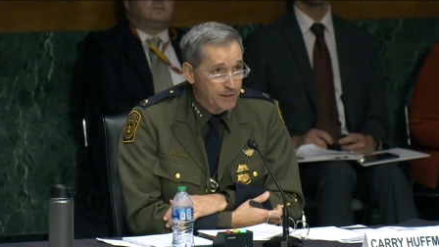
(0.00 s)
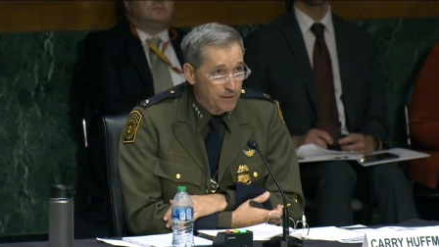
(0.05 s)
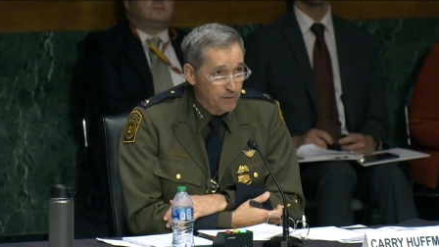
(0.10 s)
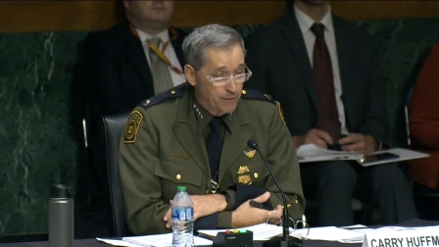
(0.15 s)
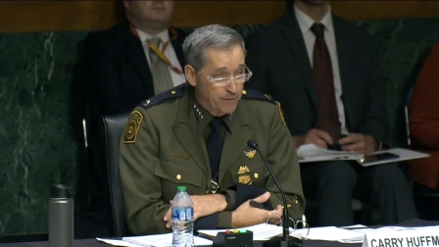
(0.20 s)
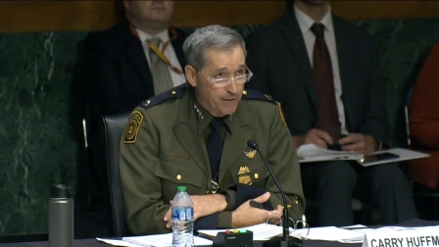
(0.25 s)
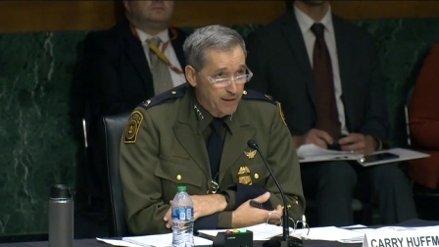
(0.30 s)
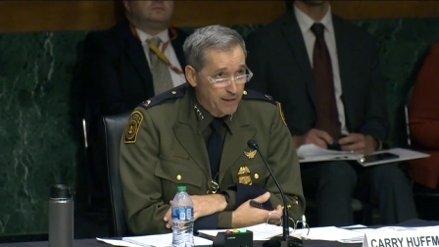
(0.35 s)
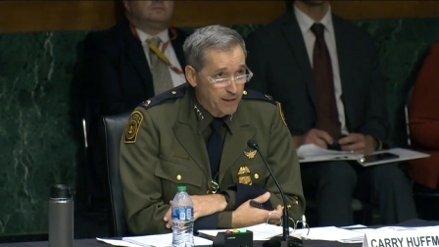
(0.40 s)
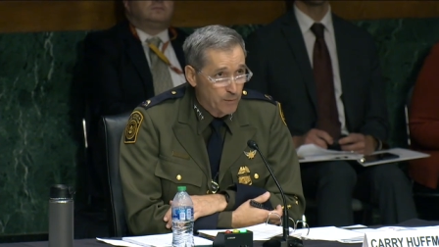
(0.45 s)
single
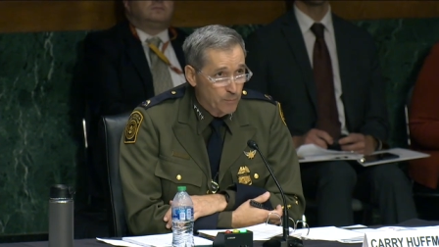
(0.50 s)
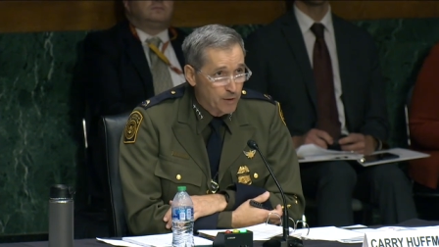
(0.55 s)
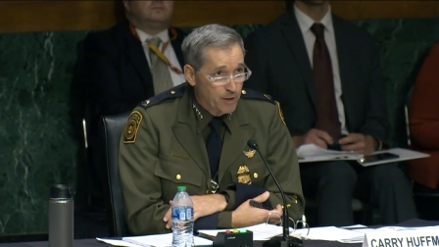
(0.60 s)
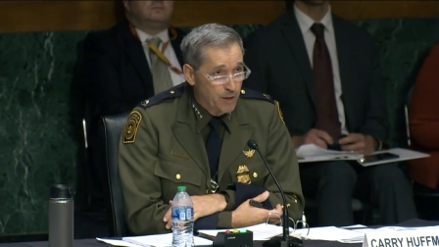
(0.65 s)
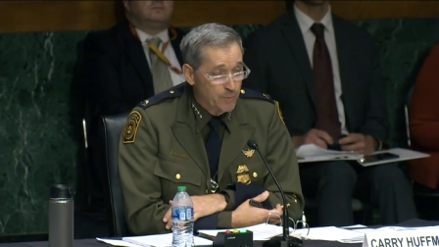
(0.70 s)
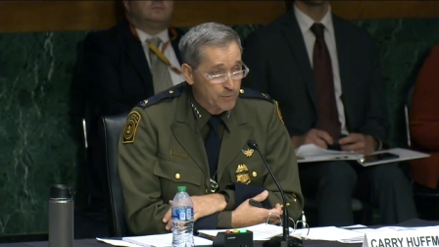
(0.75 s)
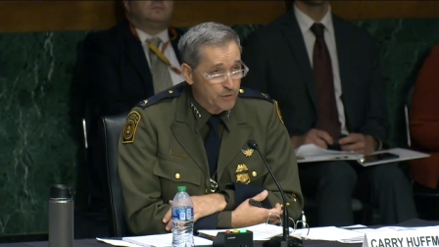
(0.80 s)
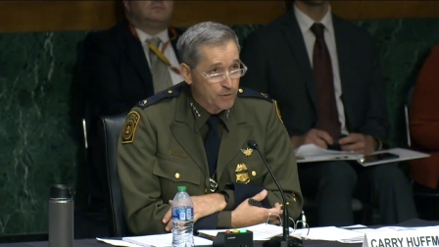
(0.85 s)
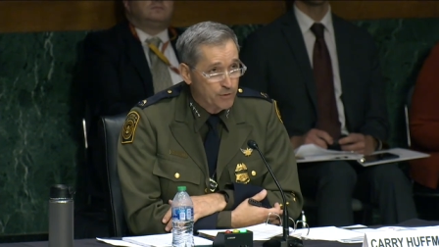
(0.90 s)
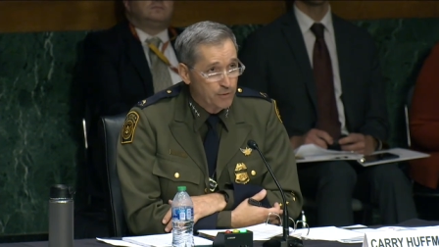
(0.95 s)
thing that
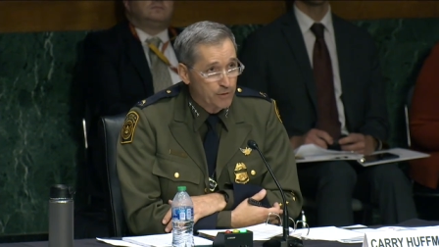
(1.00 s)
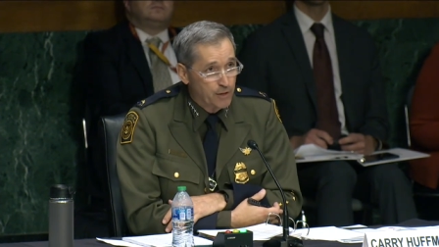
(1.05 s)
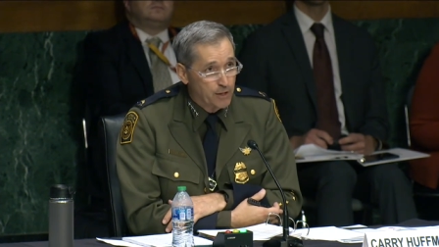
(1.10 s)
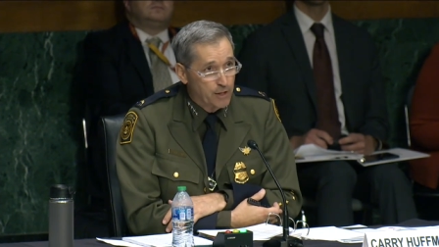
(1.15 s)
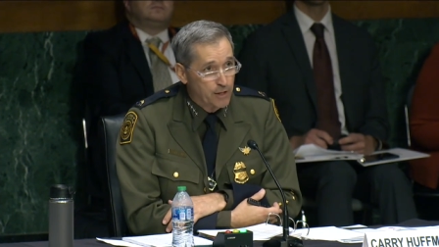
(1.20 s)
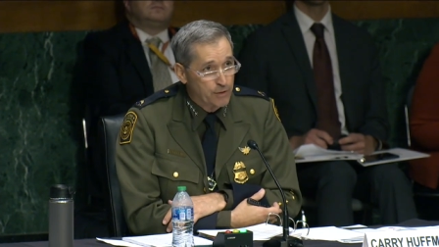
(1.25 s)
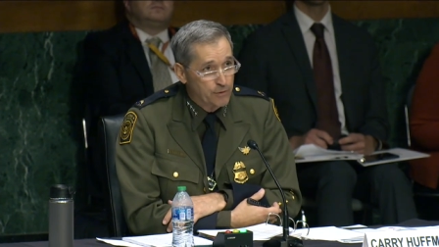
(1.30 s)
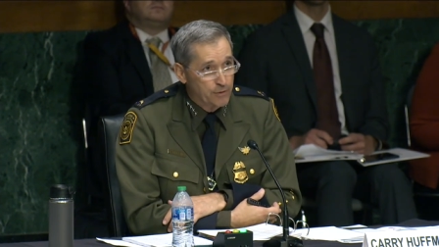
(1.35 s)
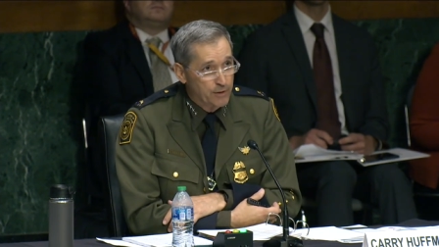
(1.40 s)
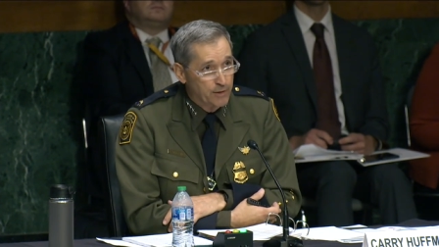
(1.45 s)
comes into the
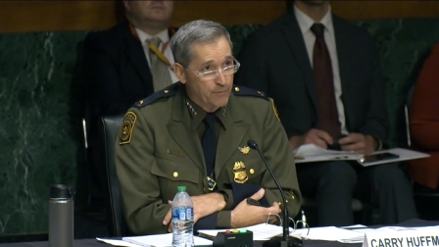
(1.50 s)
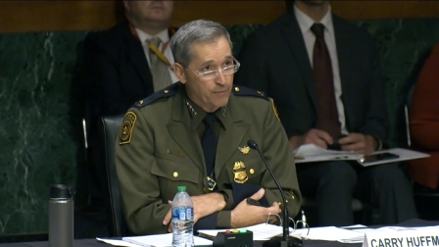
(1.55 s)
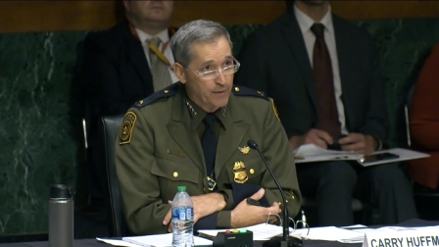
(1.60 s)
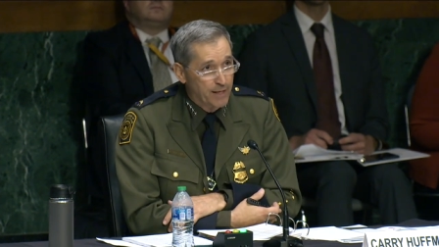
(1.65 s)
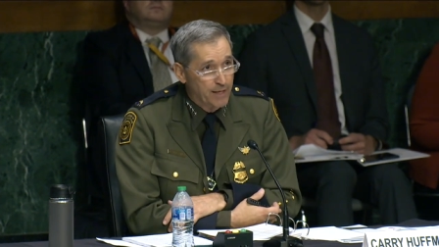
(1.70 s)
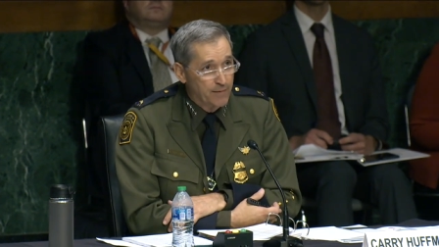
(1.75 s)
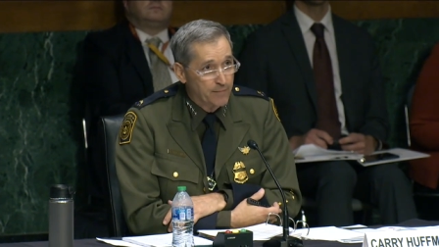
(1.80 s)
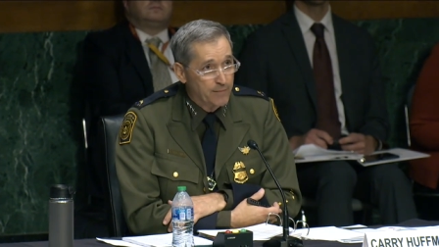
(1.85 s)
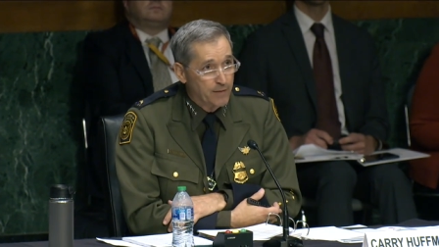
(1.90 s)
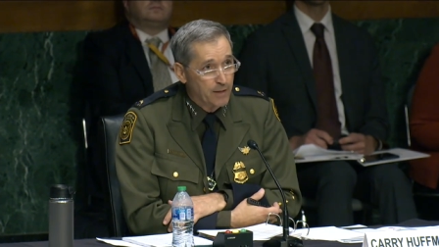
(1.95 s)
country if we
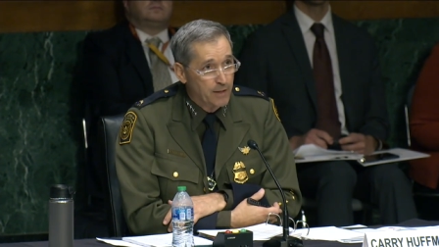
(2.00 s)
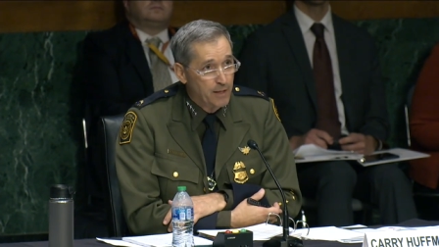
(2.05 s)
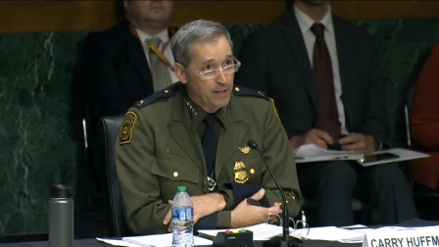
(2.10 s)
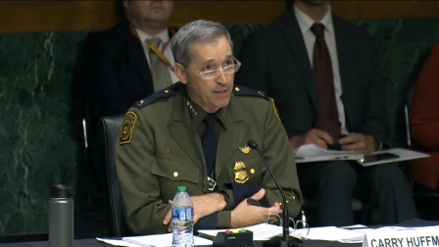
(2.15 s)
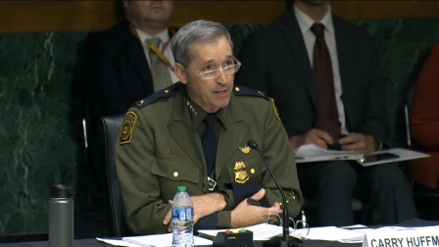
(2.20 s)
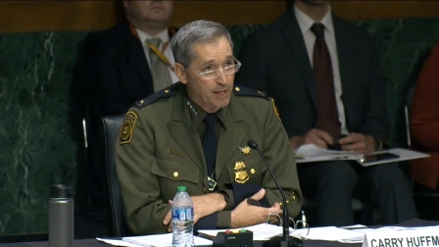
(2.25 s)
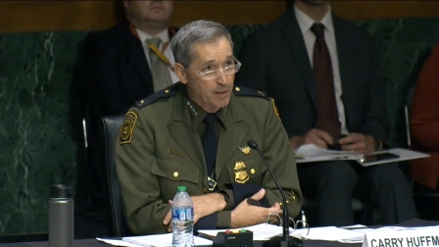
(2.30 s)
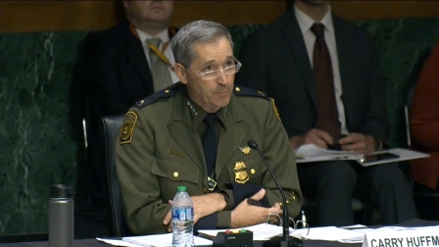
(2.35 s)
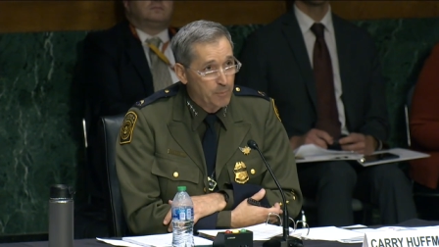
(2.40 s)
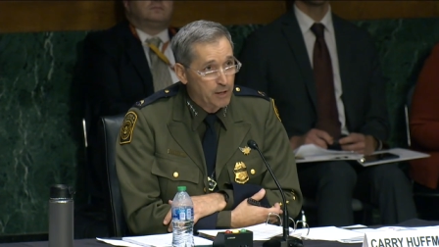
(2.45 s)
have the
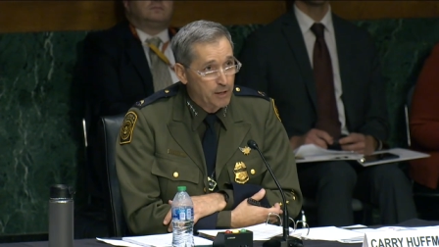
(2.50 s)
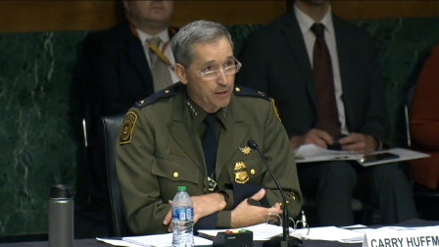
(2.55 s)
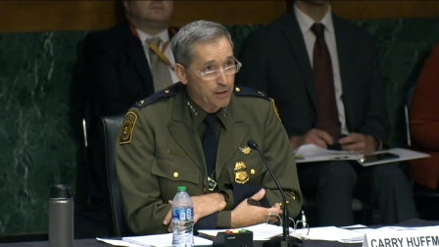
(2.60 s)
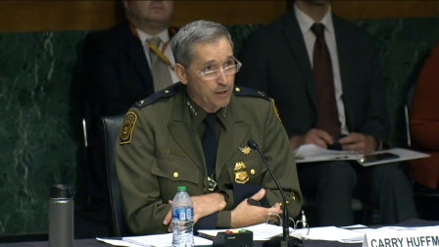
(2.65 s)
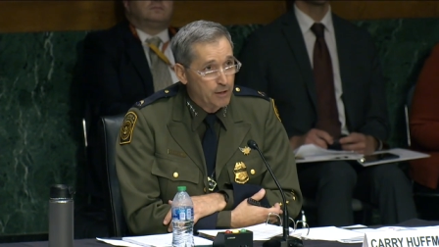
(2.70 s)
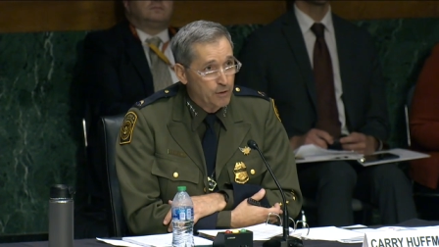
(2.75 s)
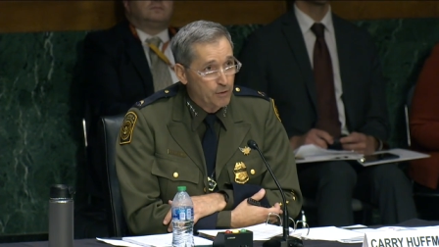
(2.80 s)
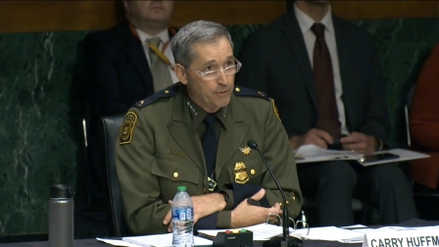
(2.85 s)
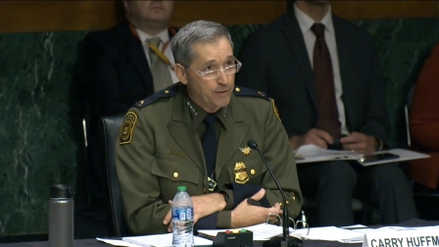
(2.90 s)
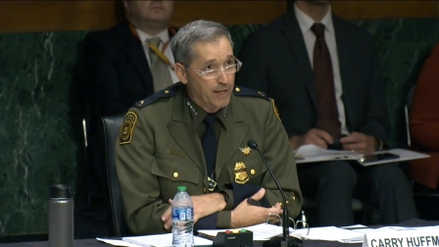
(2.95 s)
ability to
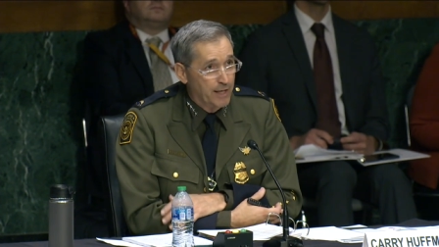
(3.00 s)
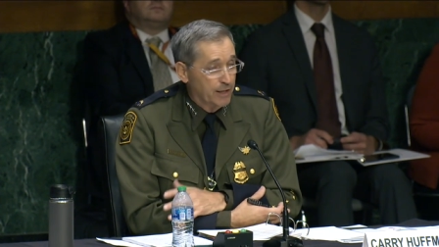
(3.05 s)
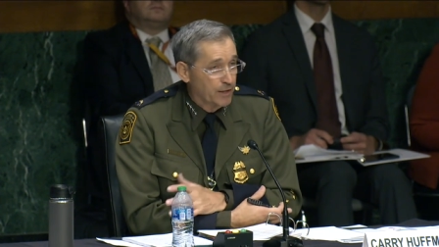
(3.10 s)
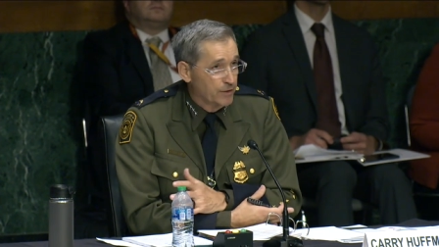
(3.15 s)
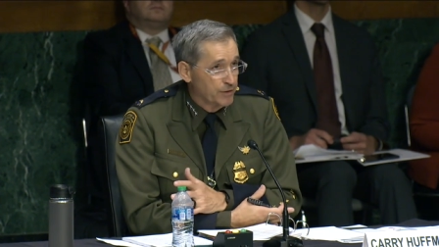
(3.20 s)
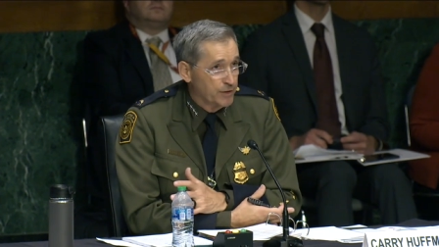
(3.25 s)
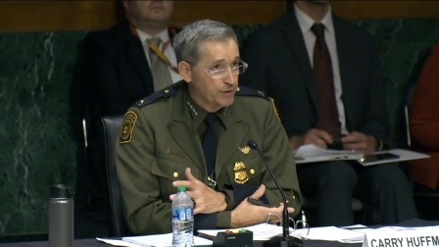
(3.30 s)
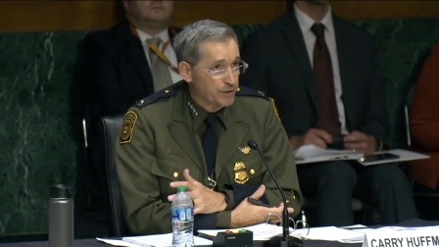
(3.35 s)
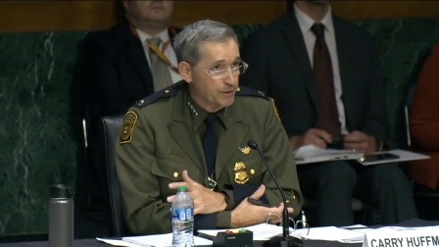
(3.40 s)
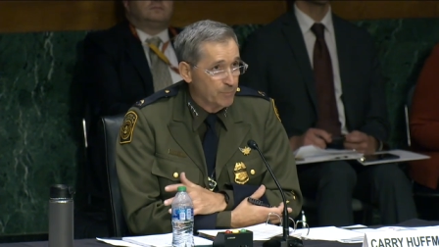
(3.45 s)
do that,
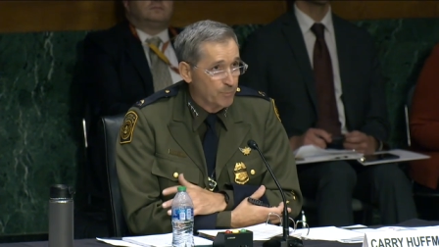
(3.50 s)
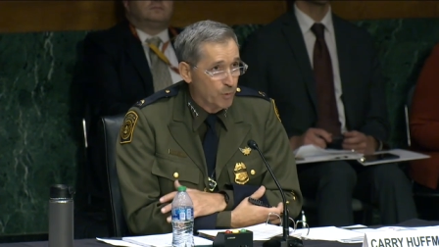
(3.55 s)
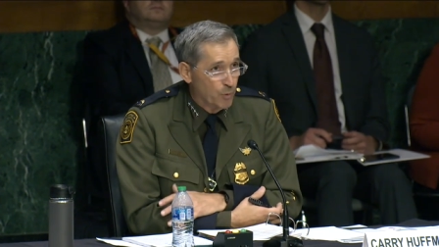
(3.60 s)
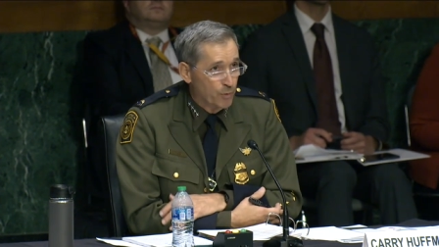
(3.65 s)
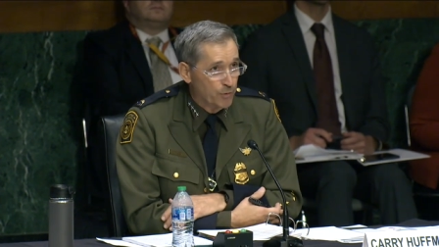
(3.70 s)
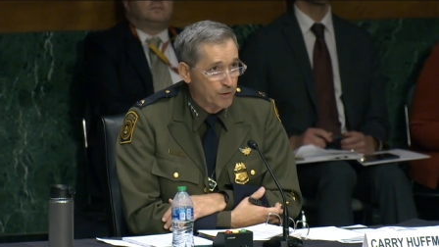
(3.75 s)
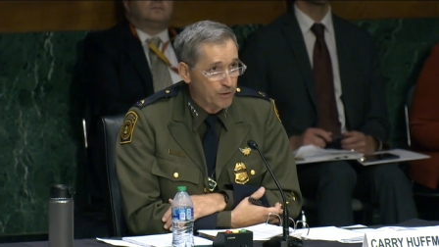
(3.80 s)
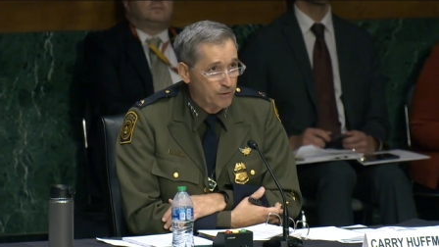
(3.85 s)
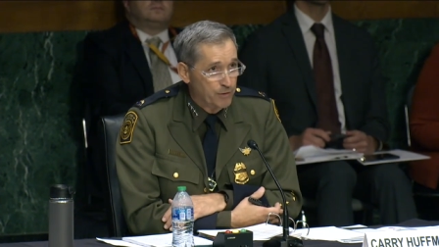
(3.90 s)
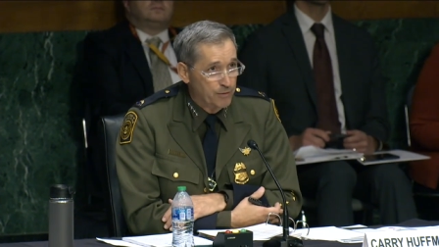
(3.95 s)
because it's
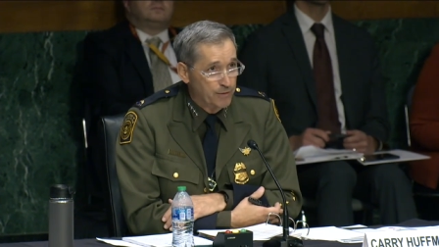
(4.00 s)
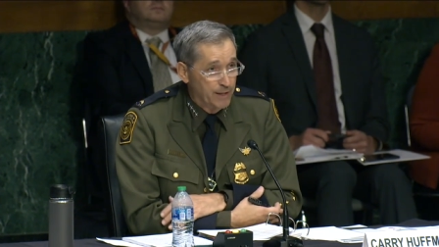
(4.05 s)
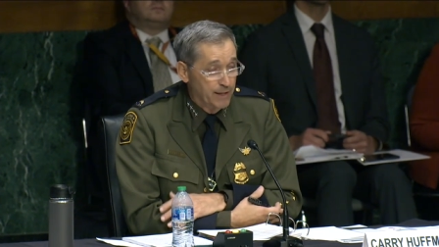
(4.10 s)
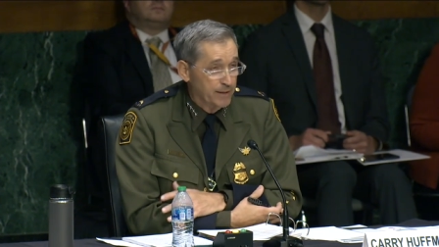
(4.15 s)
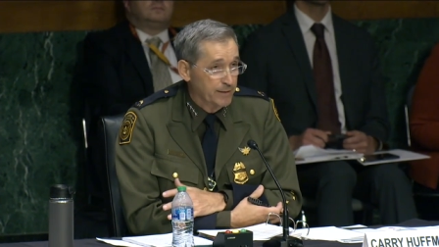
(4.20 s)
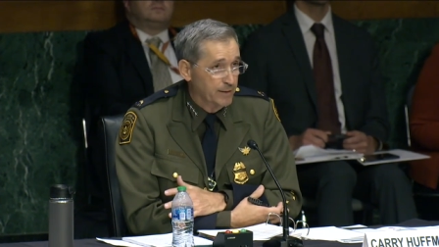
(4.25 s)
important to do that.